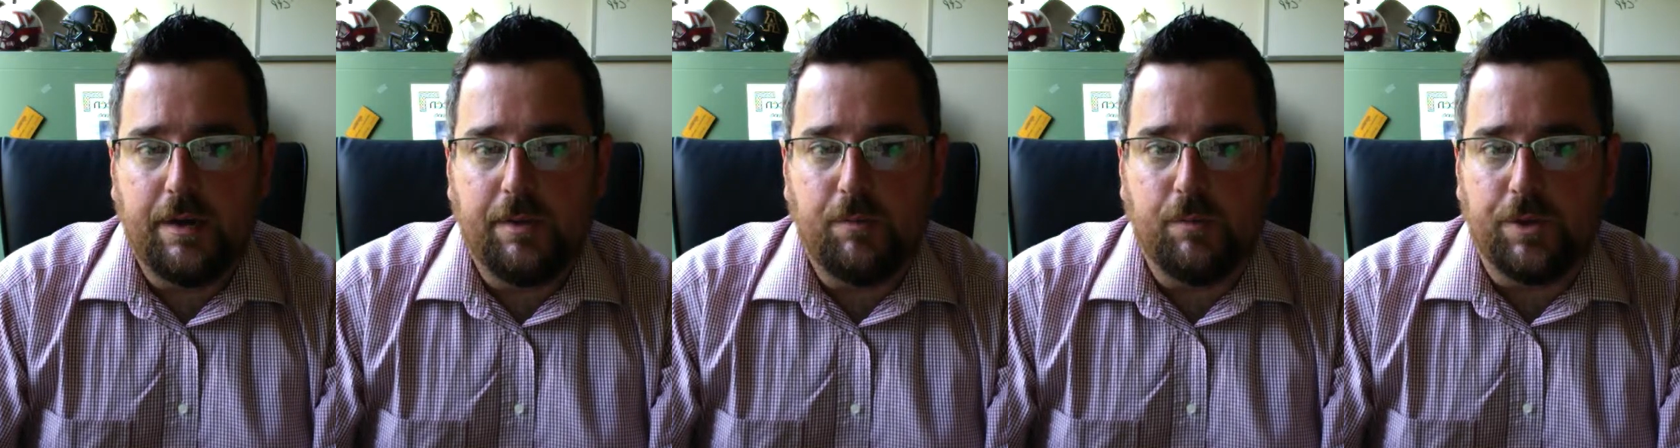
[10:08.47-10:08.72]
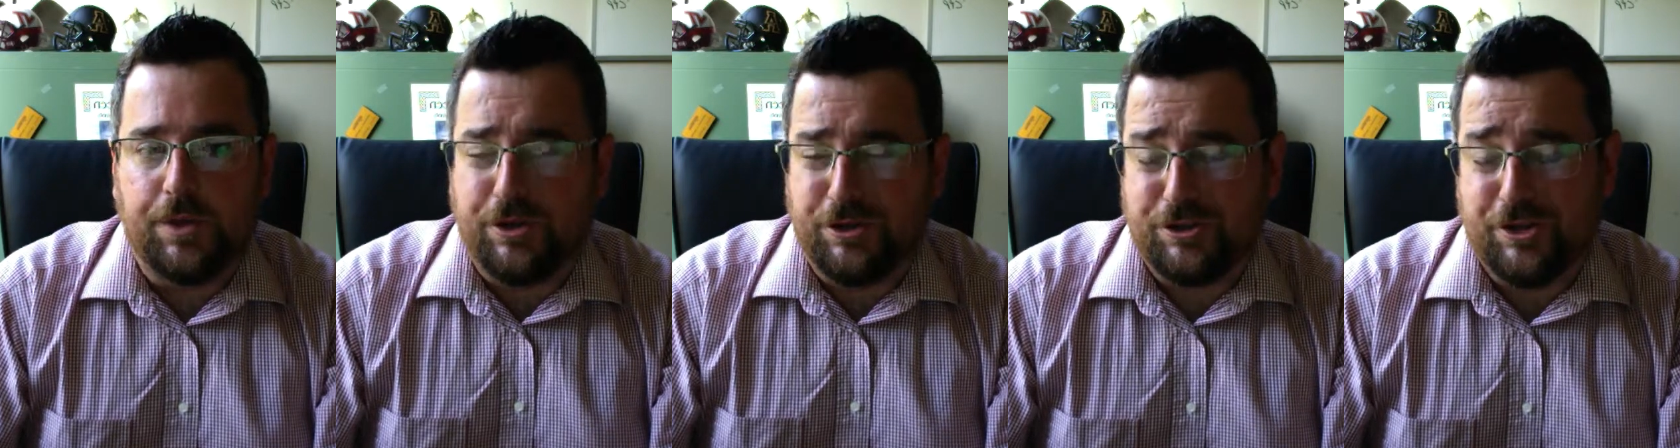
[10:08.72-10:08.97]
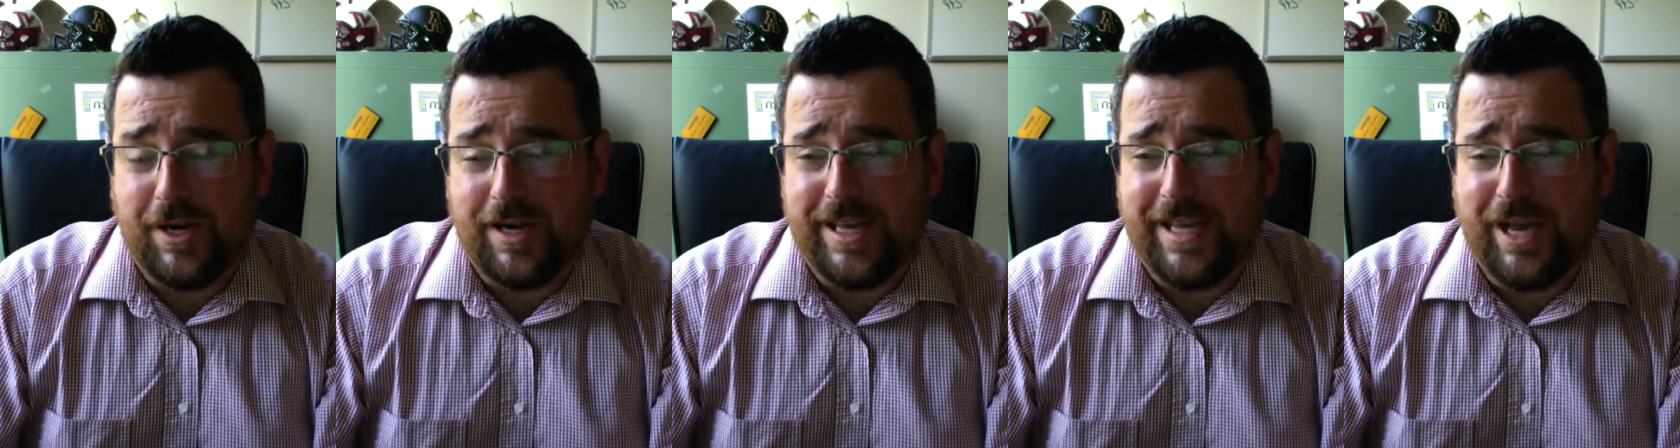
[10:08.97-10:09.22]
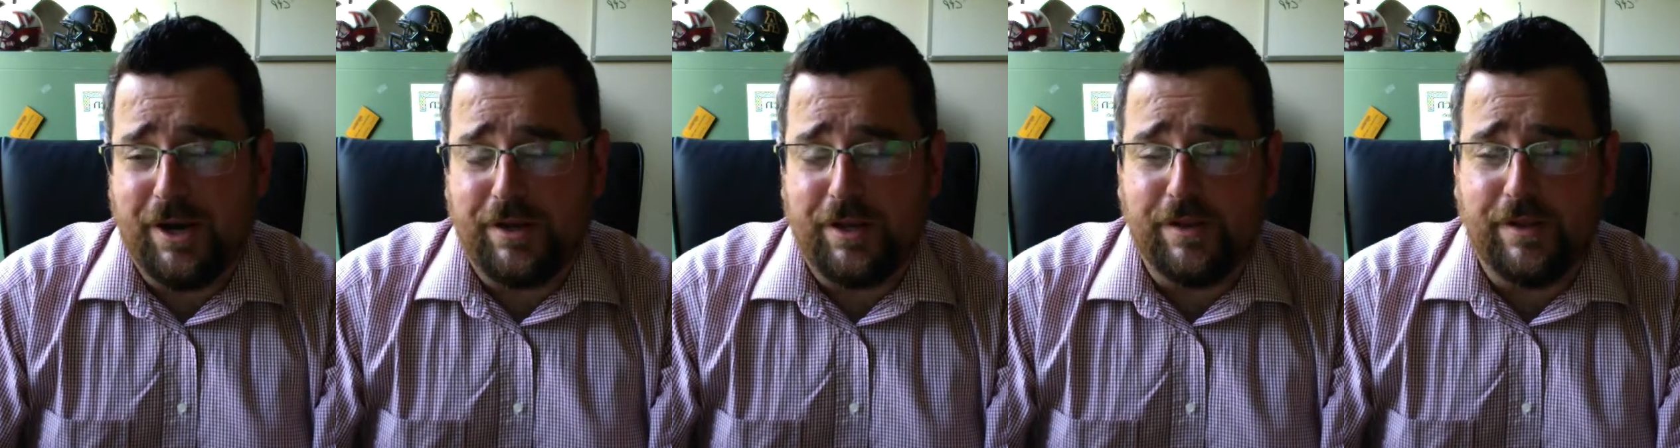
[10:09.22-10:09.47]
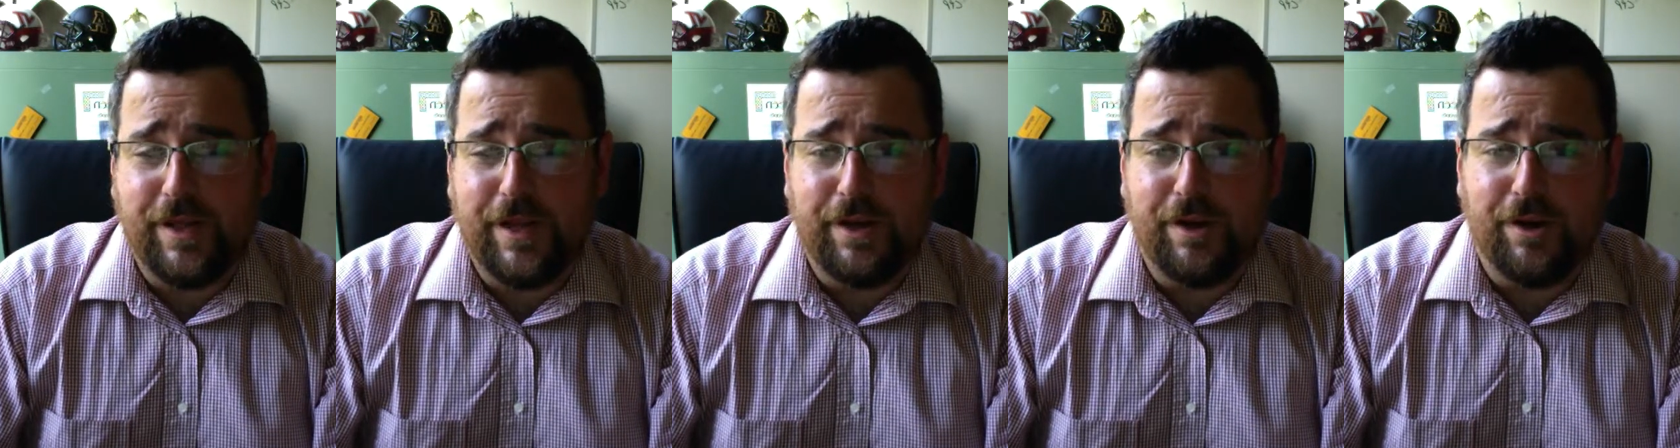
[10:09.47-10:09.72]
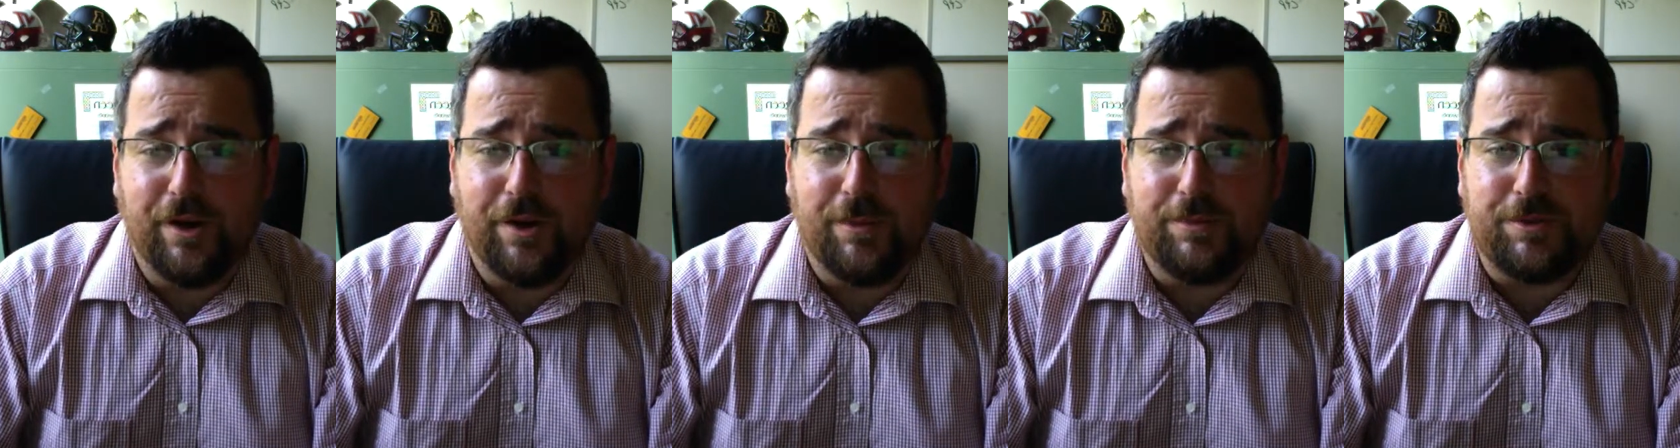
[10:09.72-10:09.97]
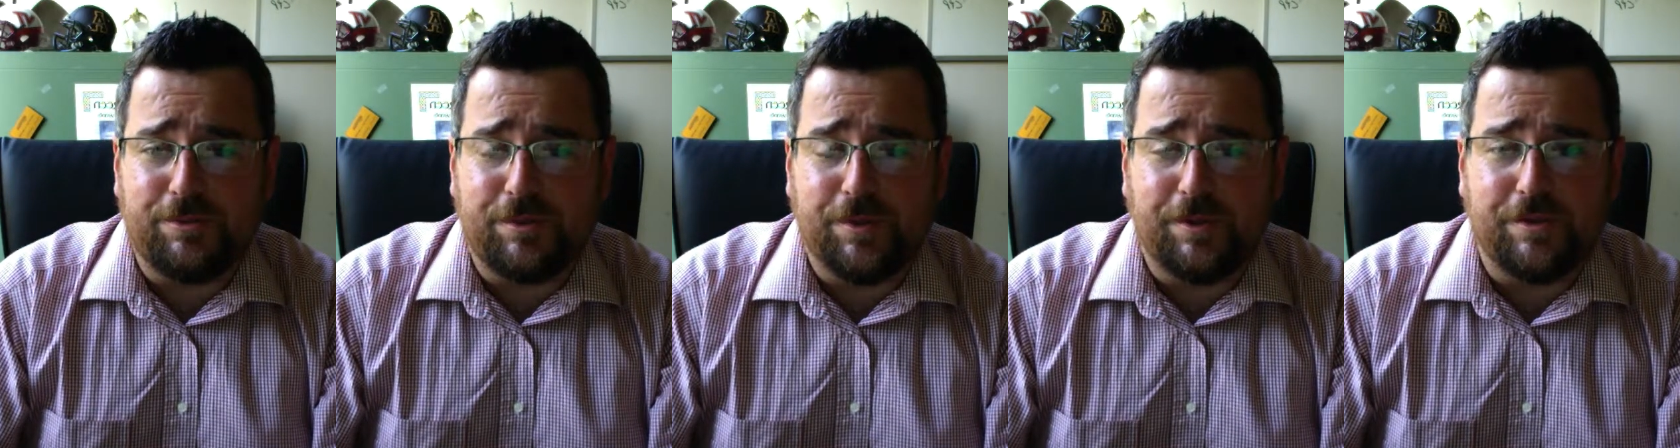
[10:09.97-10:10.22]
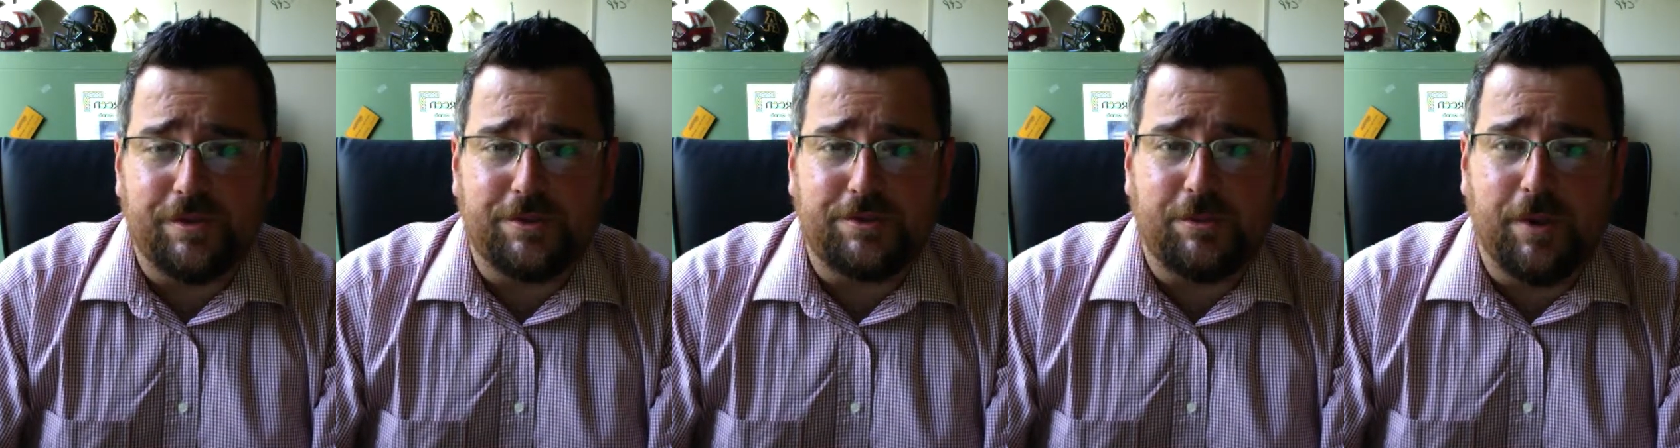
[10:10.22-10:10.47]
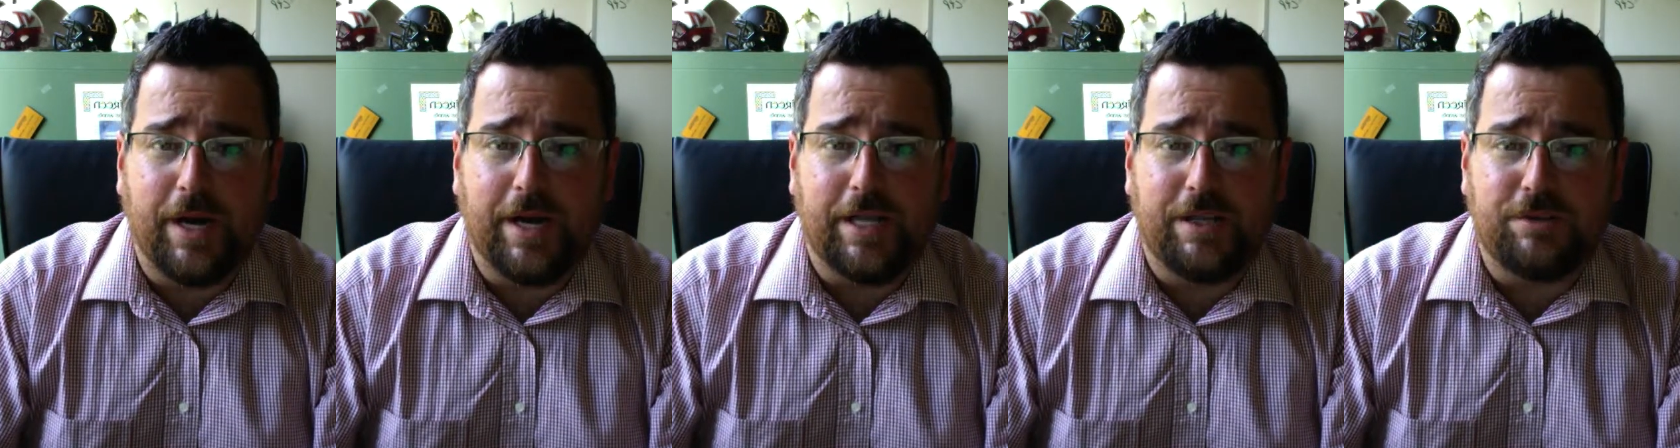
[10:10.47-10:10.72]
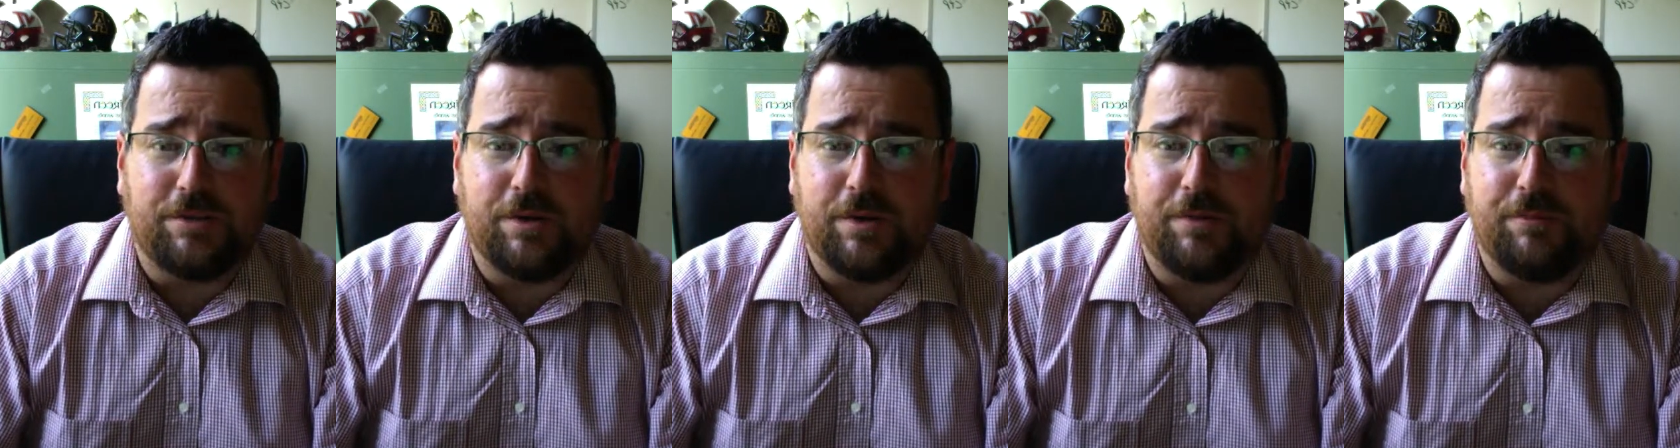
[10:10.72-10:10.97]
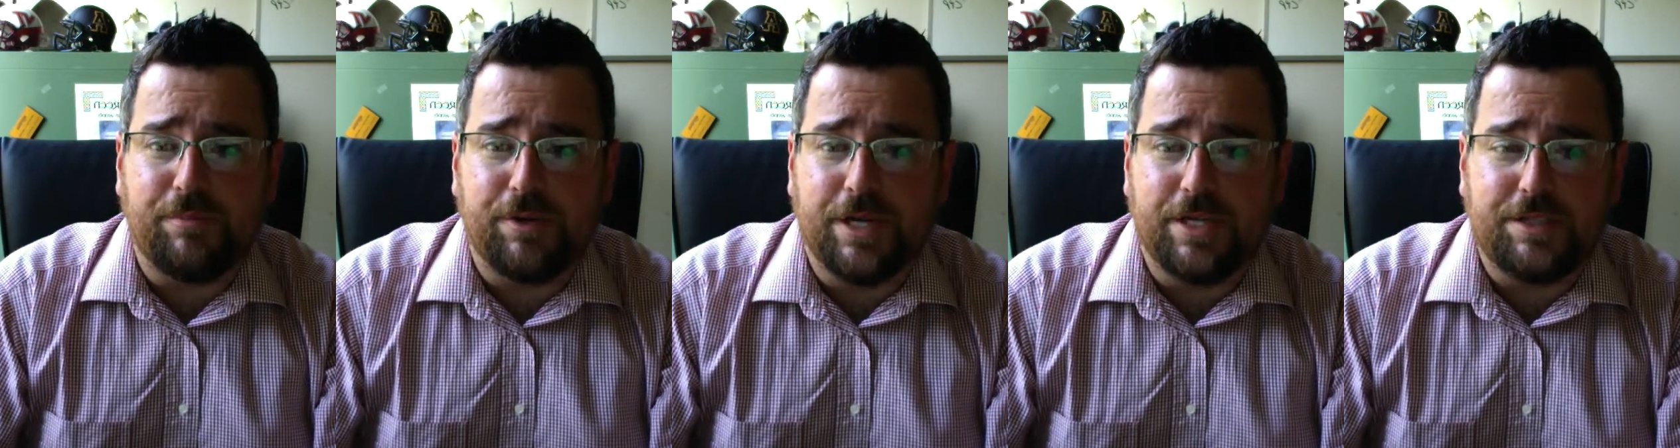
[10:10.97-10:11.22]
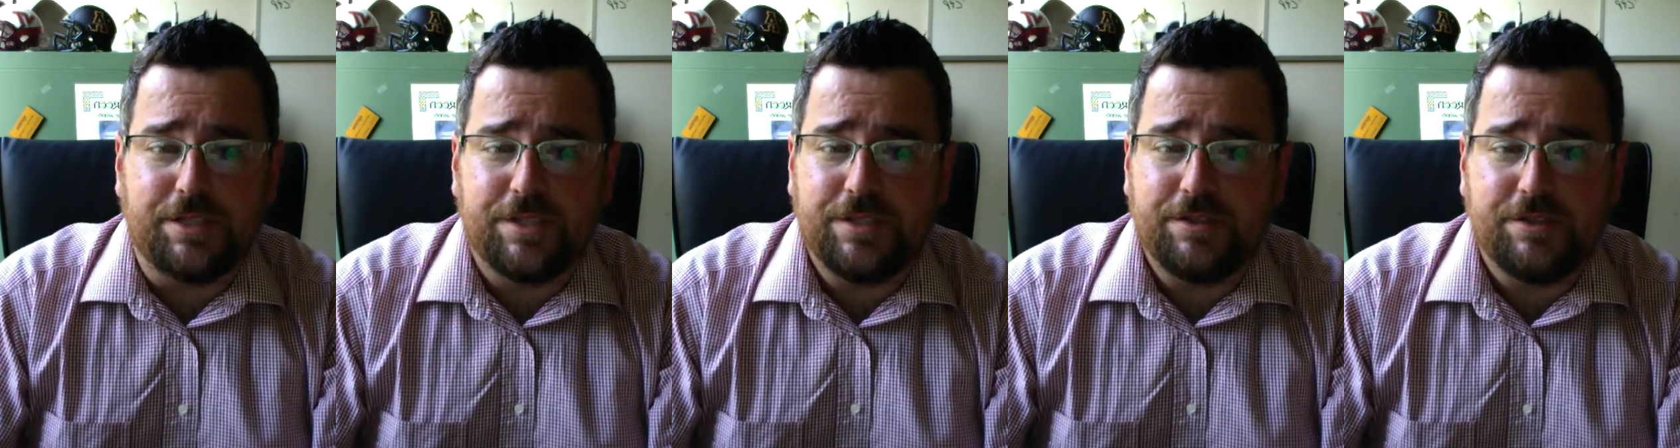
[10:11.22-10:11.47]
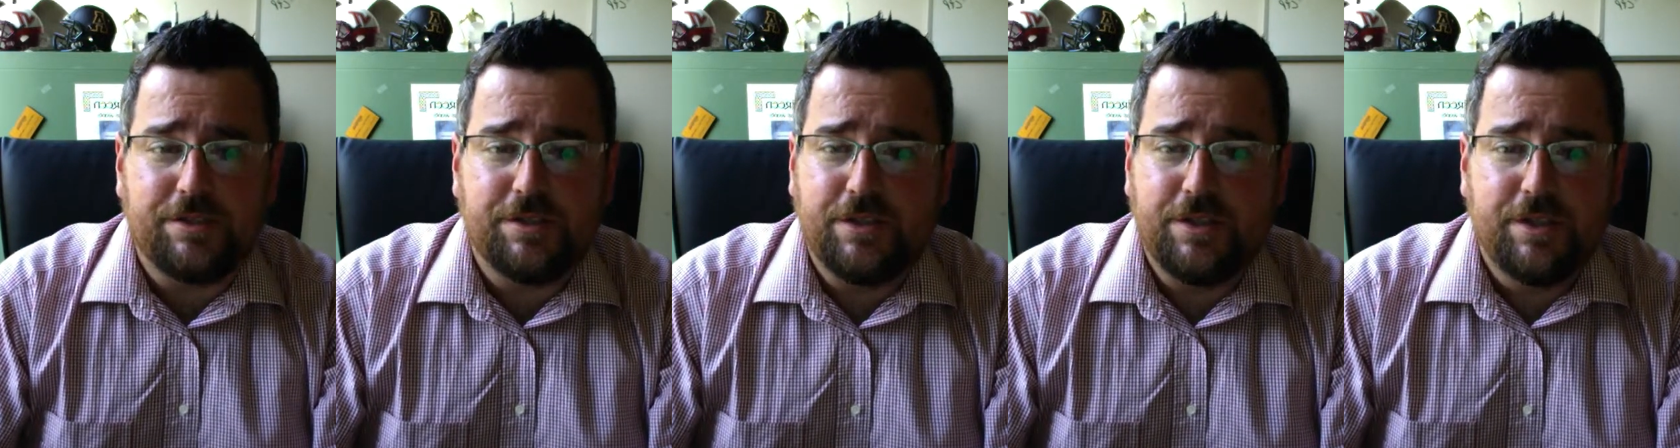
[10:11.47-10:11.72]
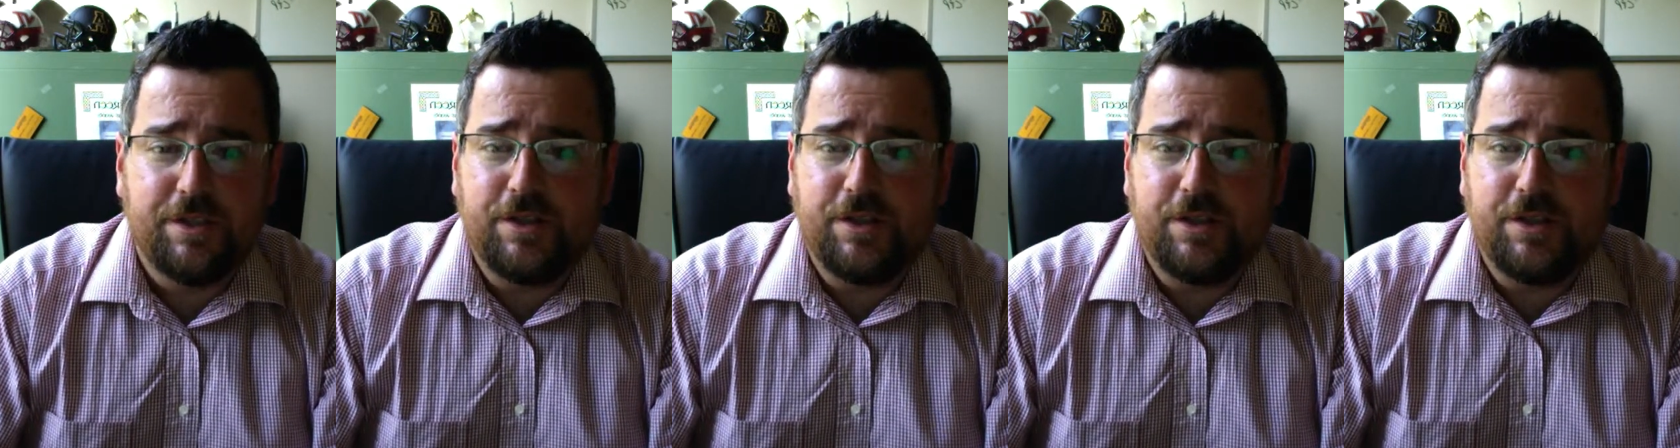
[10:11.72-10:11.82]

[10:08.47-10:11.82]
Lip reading: when you're trying to calculate GURPS, whether it's ratings or impressions,